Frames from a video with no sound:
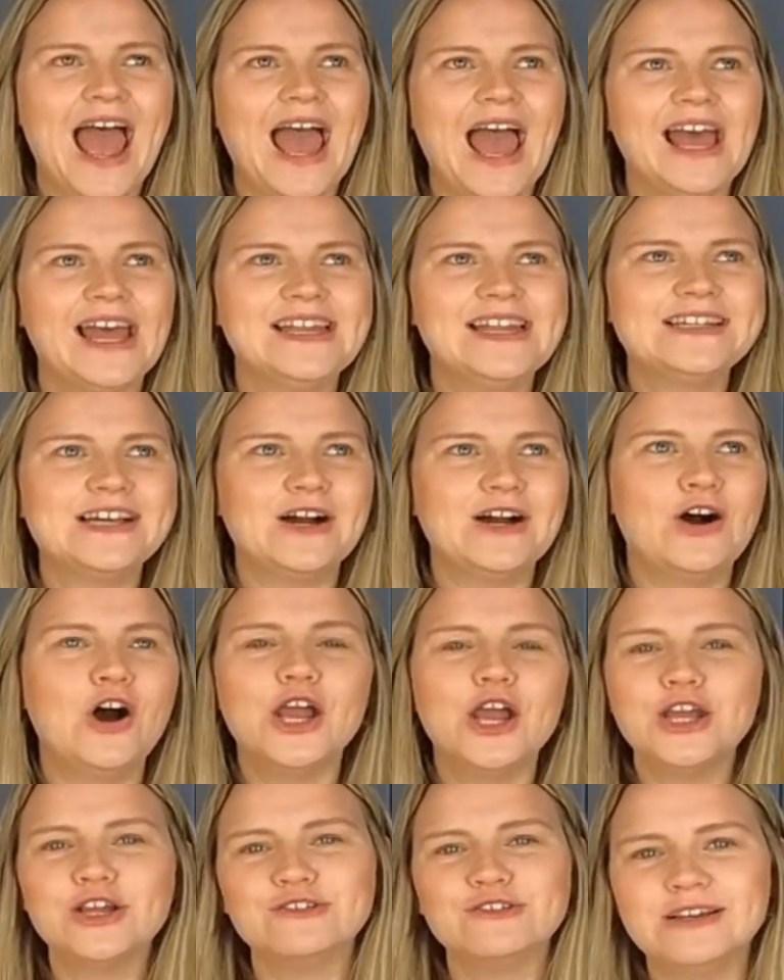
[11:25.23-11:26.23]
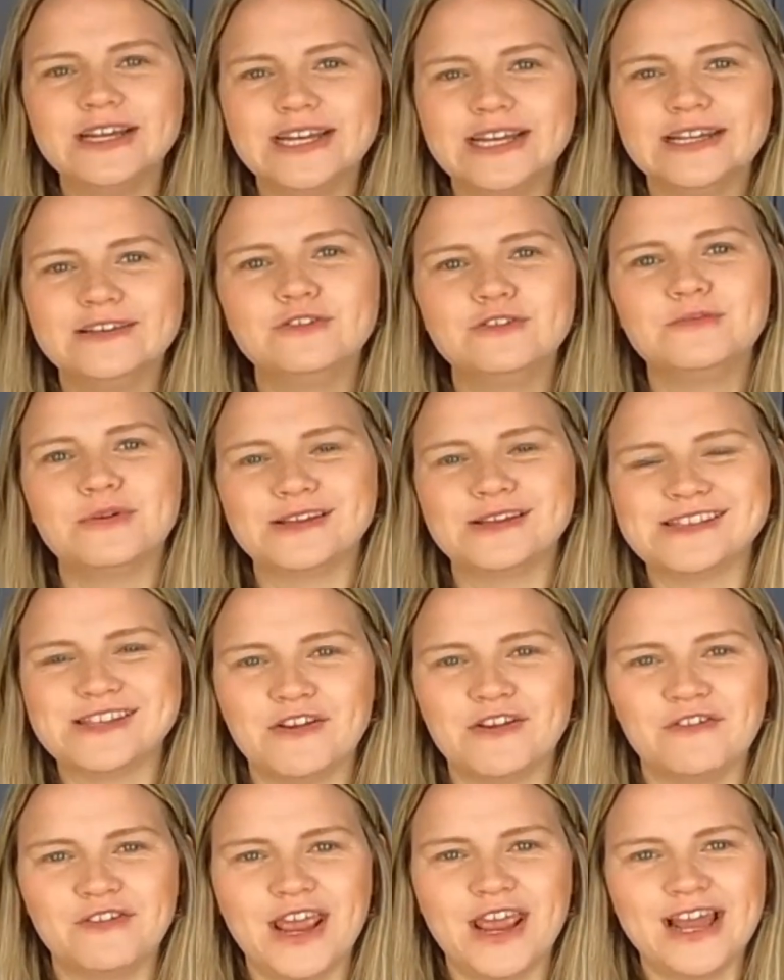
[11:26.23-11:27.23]
And I agree in almost
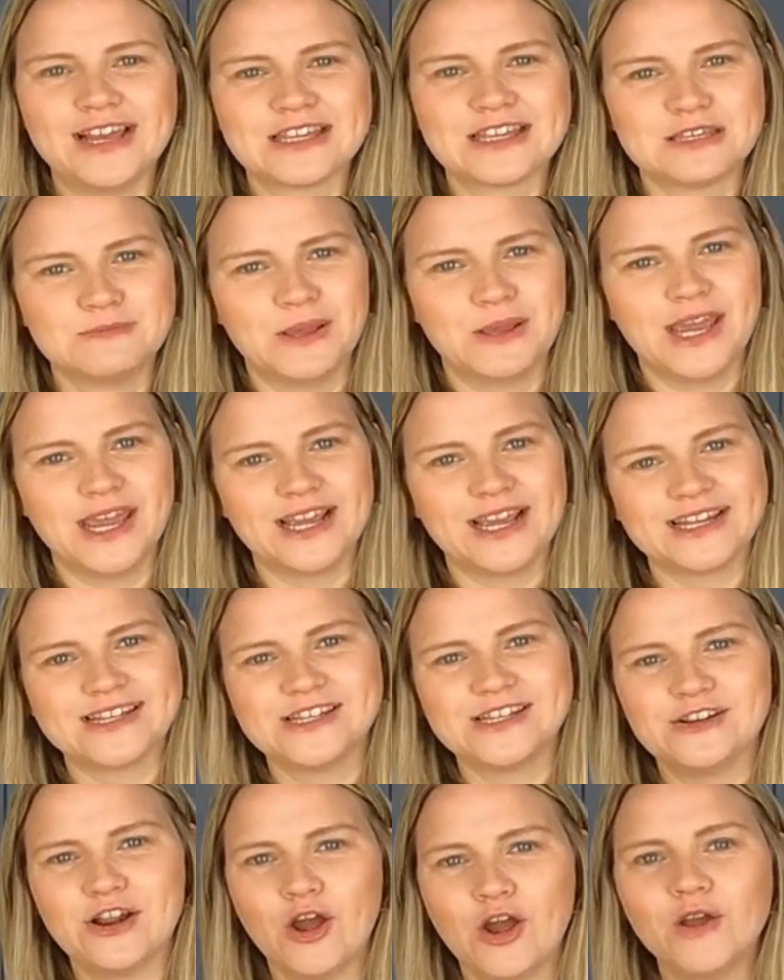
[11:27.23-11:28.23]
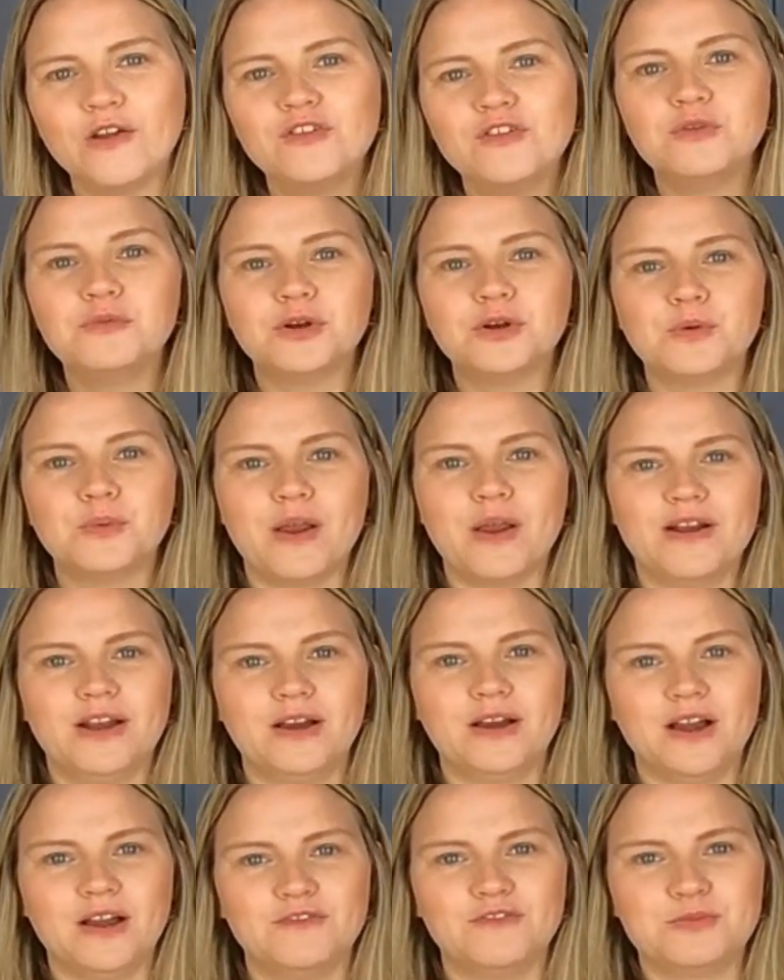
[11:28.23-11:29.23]
every aspect. You know, if you want to wear an
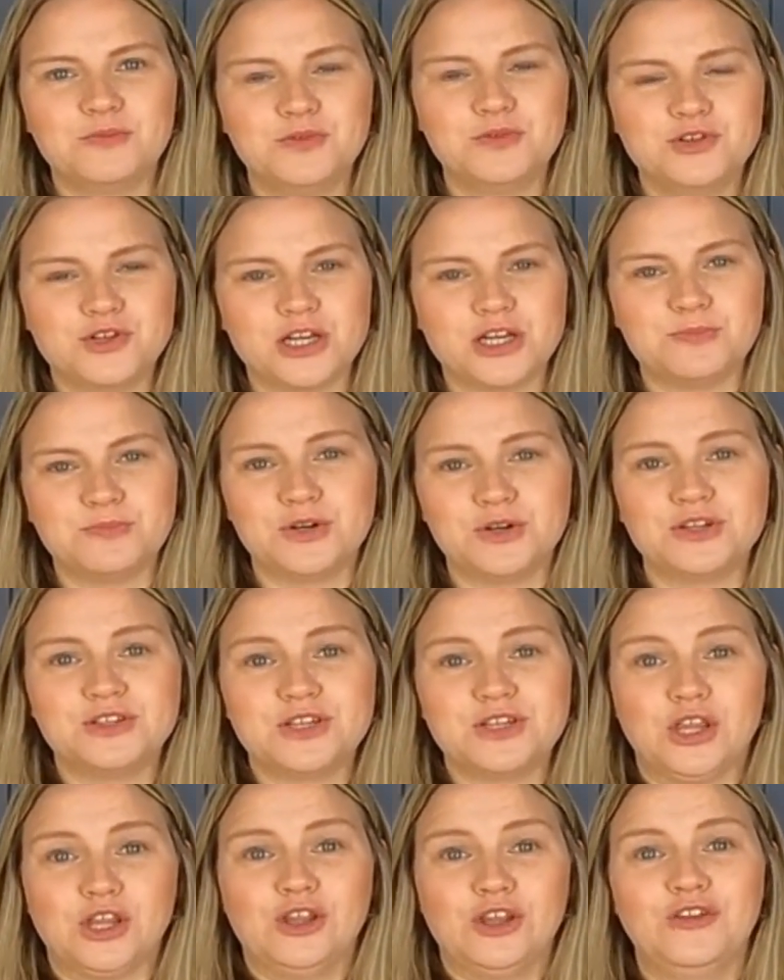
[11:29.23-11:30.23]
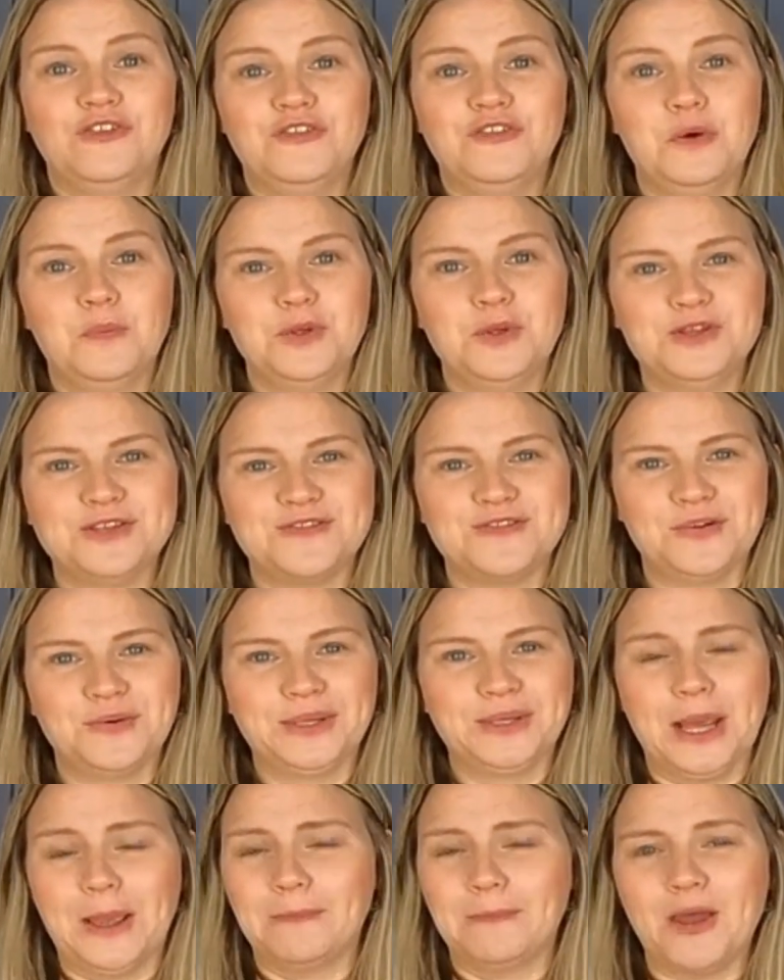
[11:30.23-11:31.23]
uncomfortable dress because you feel beautiful
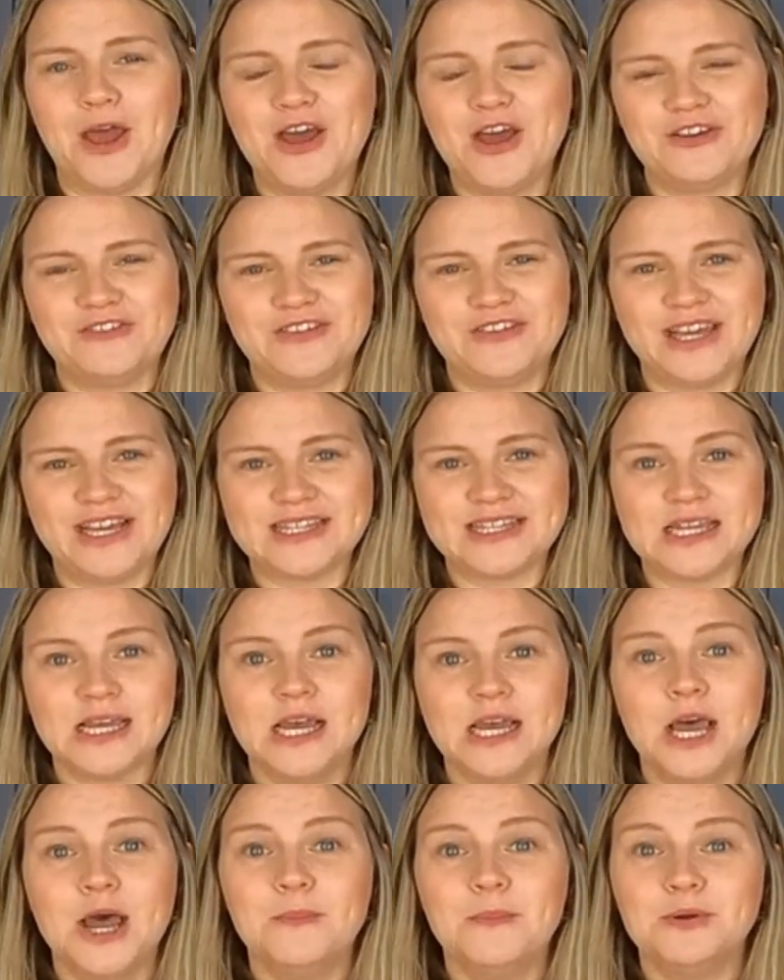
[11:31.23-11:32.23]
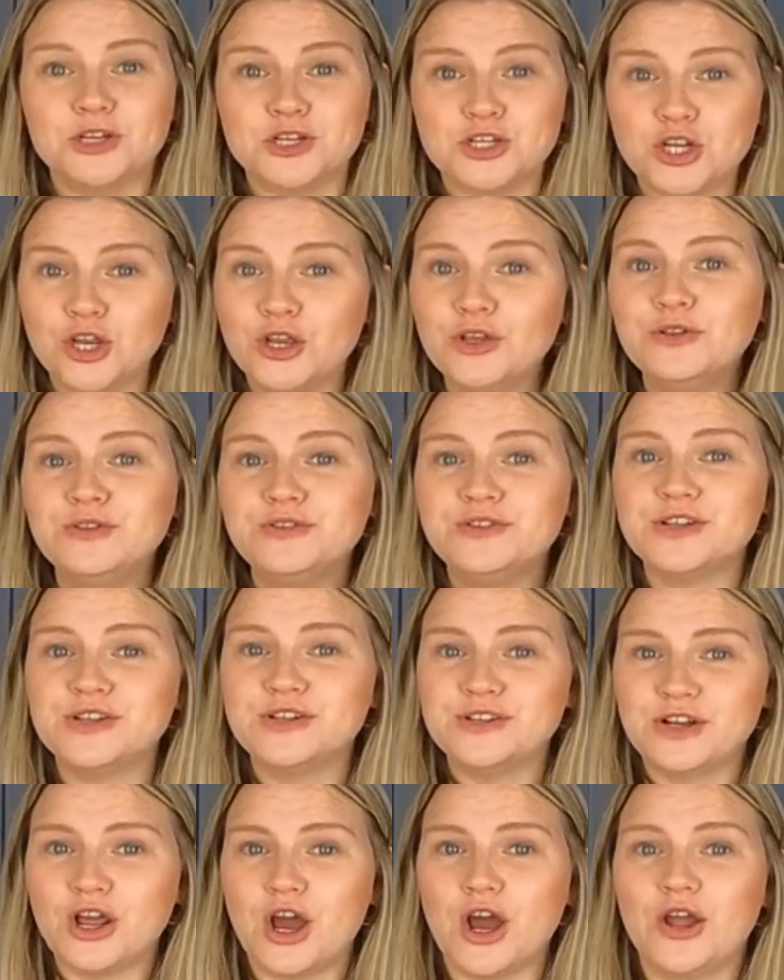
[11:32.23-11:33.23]
in it, perfect. But
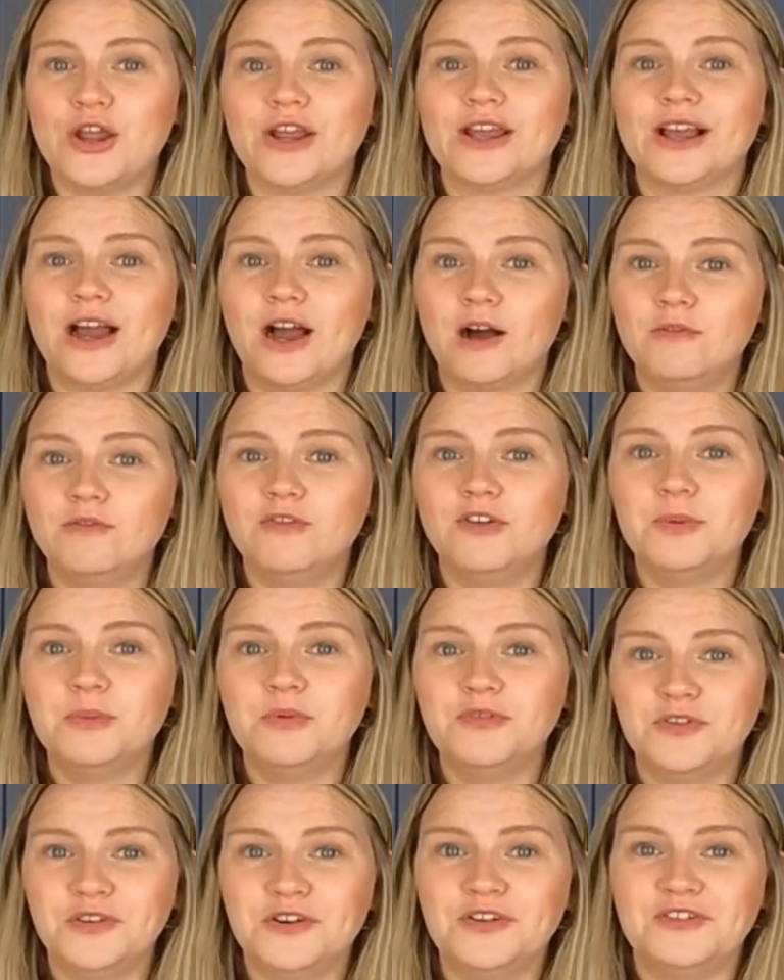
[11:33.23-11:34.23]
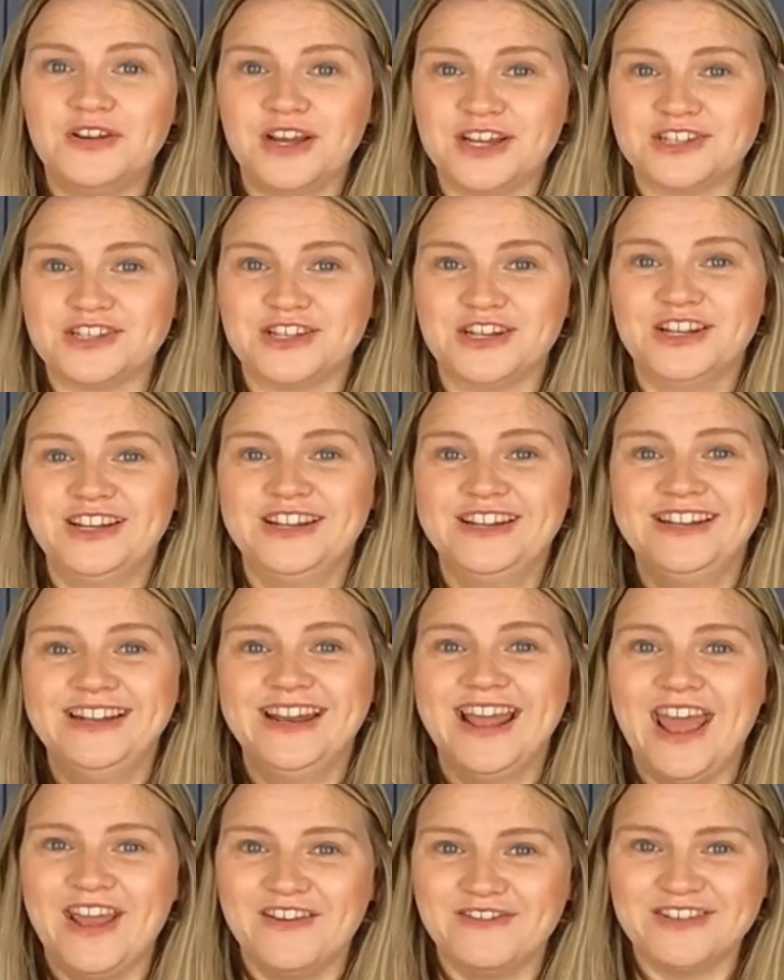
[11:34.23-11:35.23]
shoes, no, comfort before fashion
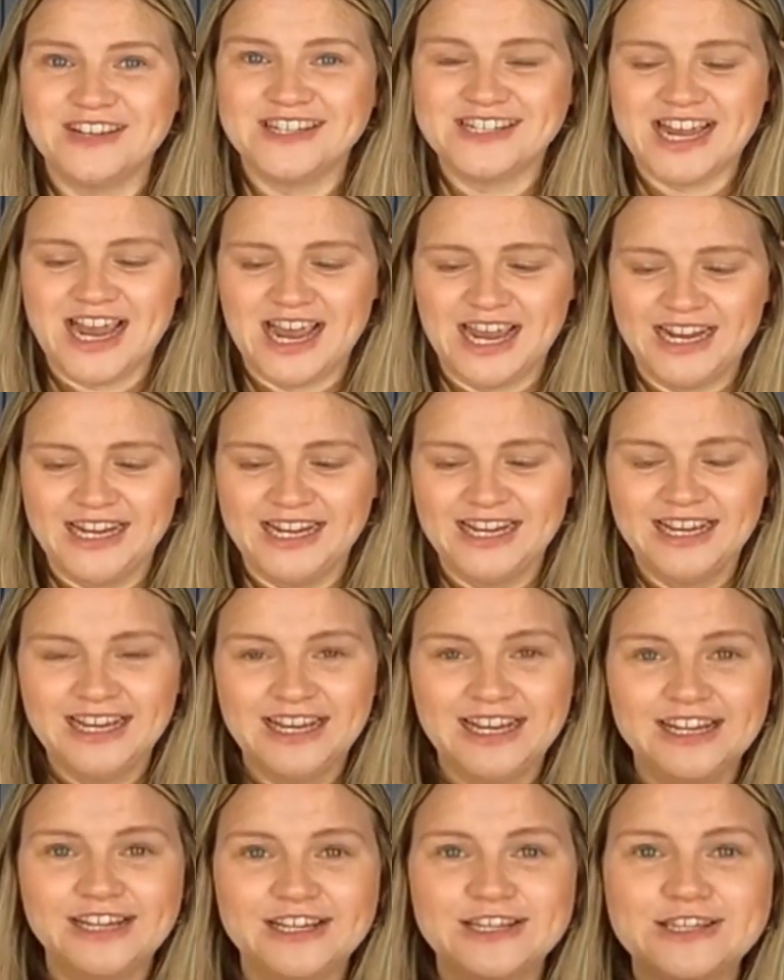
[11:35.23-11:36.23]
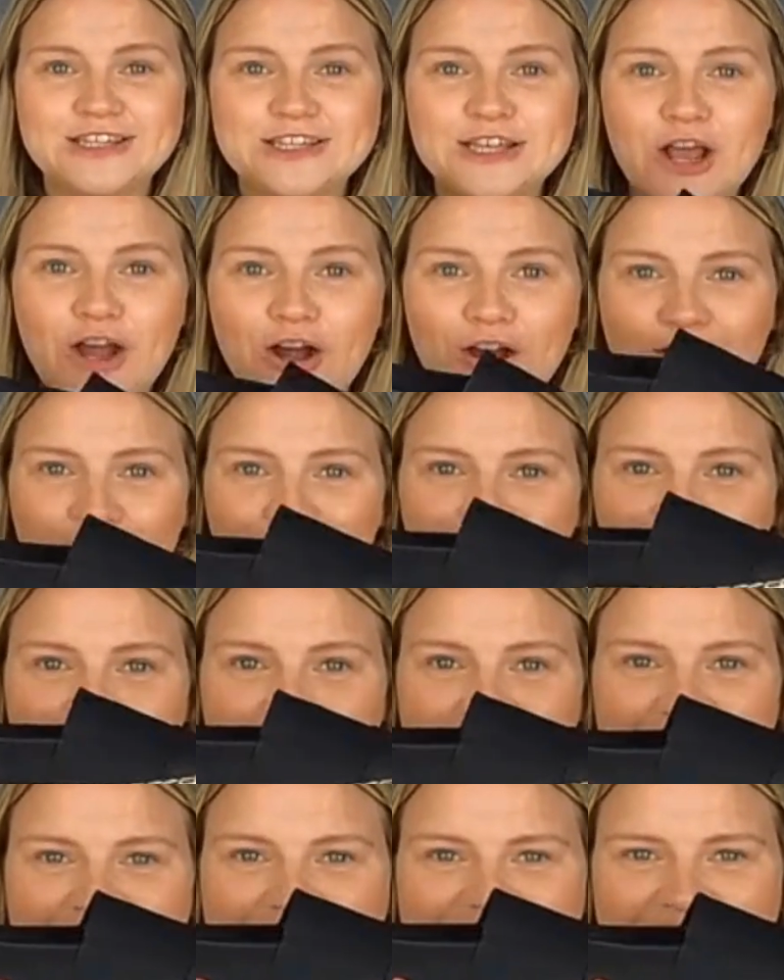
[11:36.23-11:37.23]
every day.
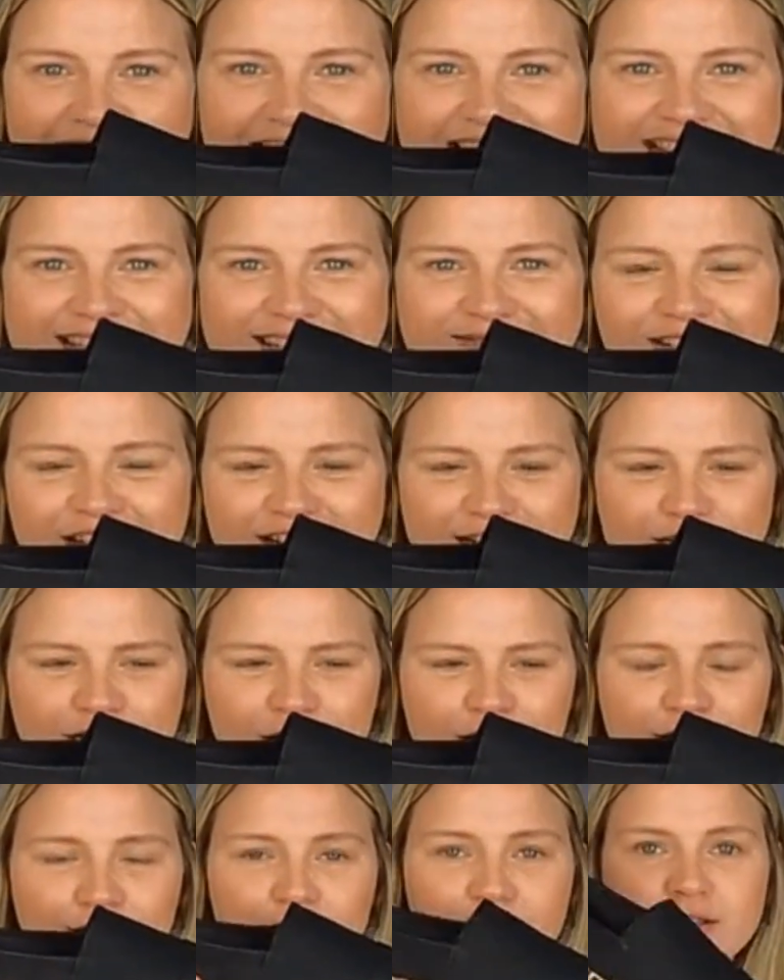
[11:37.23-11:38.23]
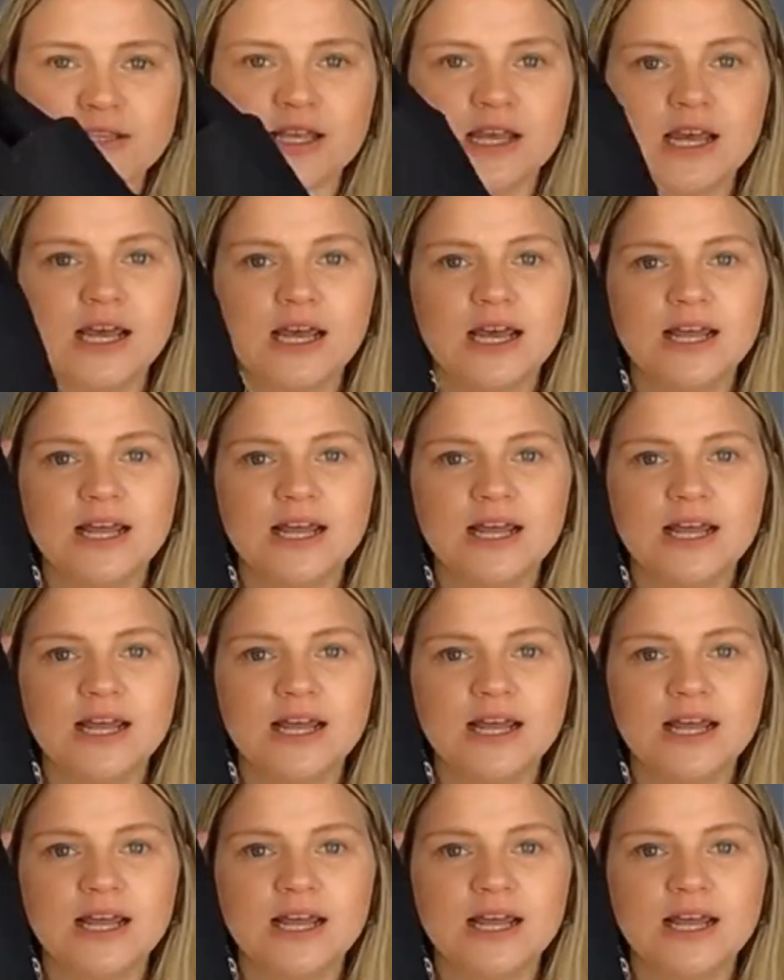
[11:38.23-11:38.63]
So these are my shoes.